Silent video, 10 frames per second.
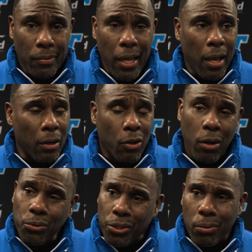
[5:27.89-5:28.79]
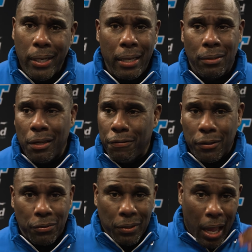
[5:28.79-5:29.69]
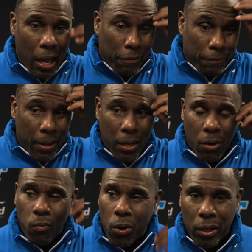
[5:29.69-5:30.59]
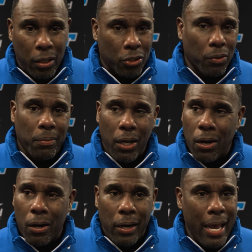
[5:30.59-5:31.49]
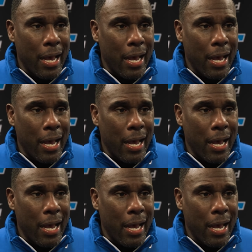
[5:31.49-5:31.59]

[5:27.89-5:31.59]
Yeah, Coach Stu and that defensive staff, man, are working extremely hard,